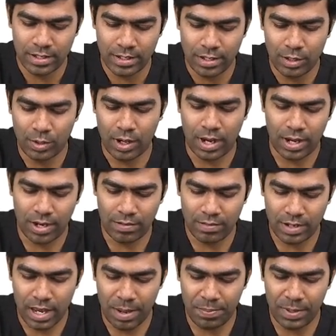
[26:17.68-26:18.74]
you have
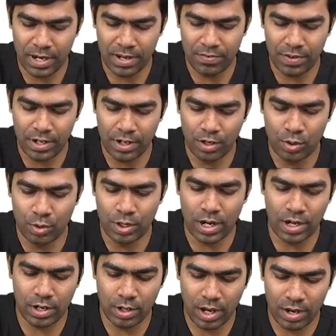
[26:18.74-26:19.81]
epinephrine to do
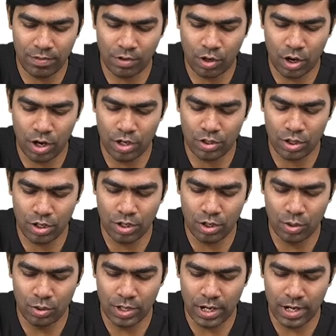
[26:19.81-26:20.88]
that, you have cortisol to
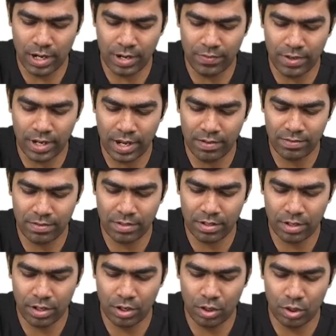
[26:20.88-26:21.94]
do that, and we have
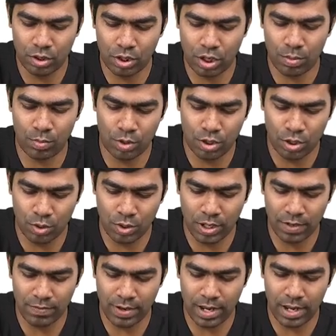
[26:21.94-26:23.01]
growth hormone to do
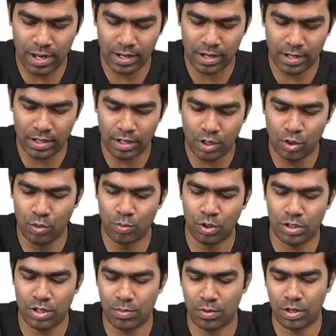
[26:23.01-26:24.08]
that, where the 2
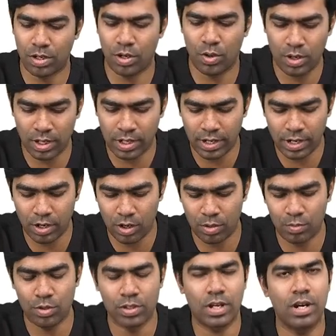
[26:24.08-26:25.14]
most important counter-regulatory
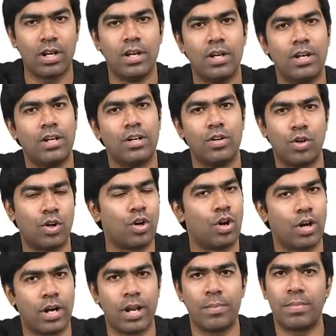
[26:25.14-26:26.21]
hormones are
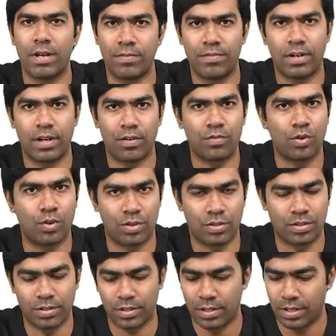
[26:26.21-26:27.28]
glucagon and epinephrine, of course.